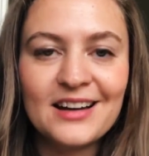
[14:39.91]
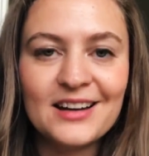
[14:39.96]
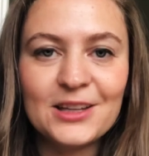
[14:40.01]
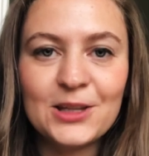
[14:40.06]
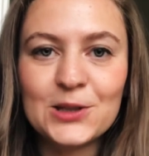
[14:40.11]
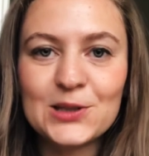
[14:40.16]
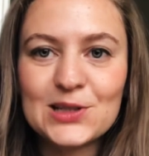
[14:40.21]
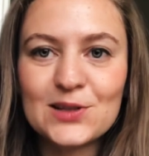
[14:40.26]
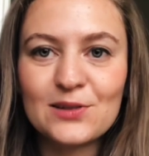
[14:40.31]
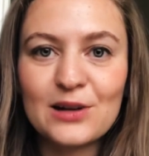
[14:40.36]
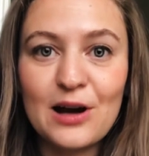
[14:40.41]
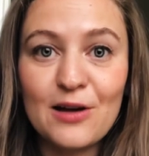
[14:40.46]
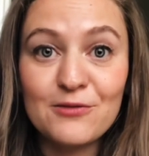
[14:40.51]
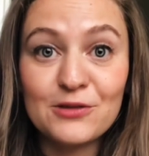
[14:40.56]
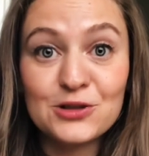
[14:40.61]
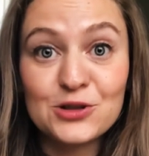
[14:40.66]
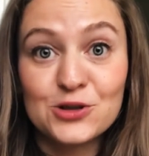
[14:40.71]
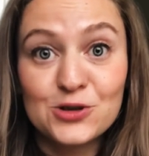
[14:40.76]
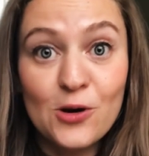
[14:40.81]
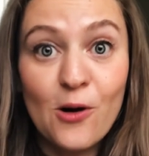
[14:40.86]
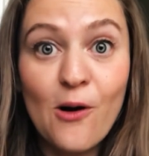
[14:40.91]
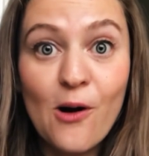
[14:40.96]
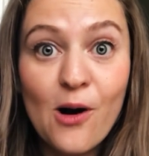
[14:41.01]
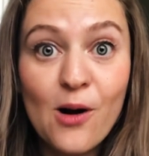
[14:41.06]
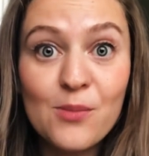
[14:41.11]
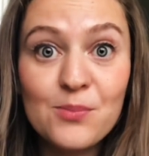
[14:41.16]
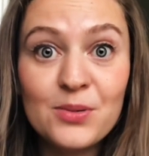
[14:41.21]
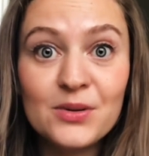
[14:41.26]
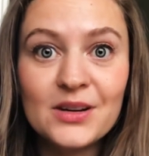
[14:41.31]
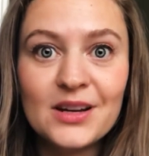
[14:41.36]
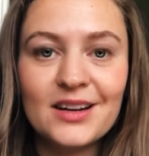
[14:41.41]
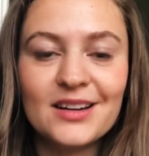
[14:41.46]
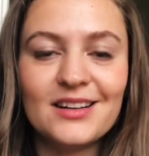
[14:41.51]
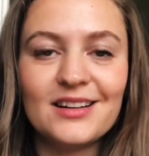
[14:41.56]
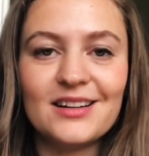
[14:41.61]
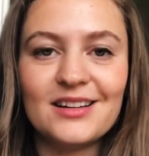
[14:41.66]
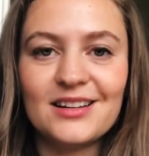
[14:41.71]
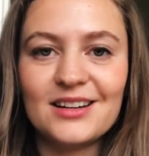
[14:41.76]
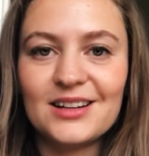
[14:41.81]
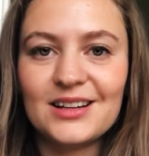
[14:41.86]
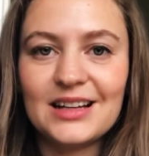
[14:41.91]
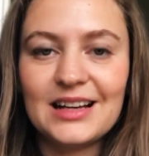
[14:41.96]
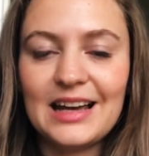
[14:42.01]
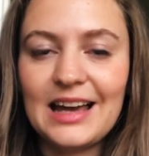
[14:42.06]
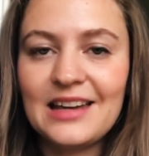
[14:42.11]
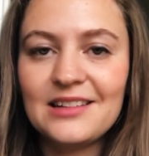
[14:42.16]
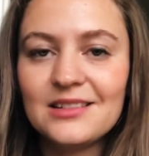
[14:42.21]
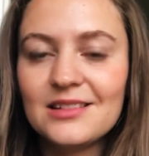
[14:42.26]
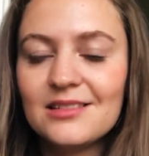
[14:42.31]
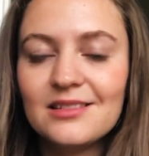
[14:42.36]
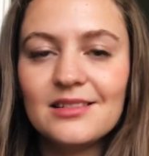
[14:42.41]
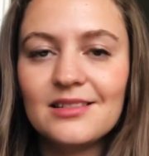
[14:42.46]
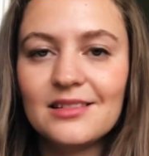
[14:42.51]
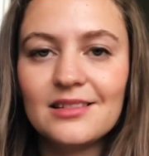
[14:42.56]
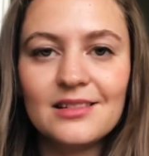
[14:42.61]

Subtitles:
you don't have a job, and